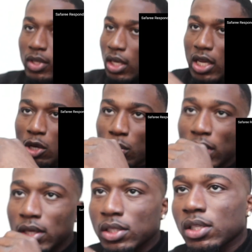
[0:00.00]

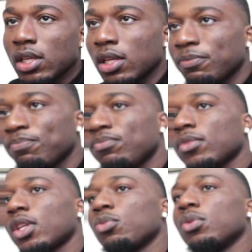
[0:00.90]
Anyways,
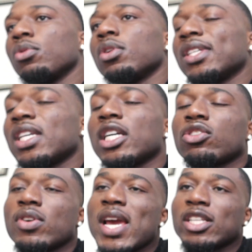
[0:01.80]
decided
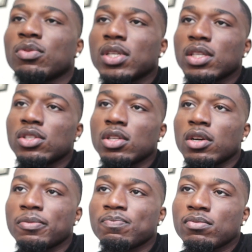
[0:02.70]
to react to it because you
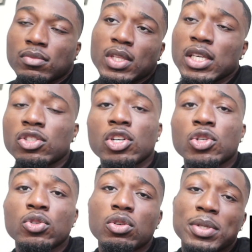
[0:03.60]
know it's on
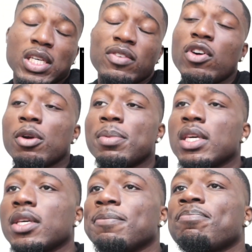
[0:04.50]
YouTube. We can give our
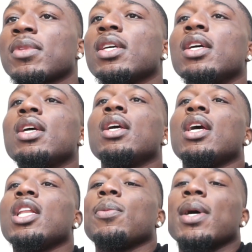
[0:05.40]
opinion.
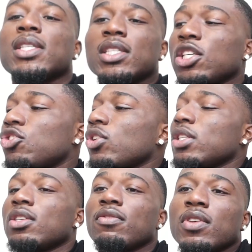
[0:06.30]
Anyways, let's get straight
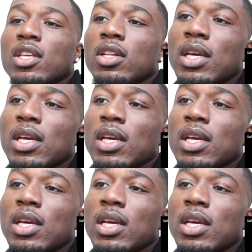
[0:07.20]
to the video.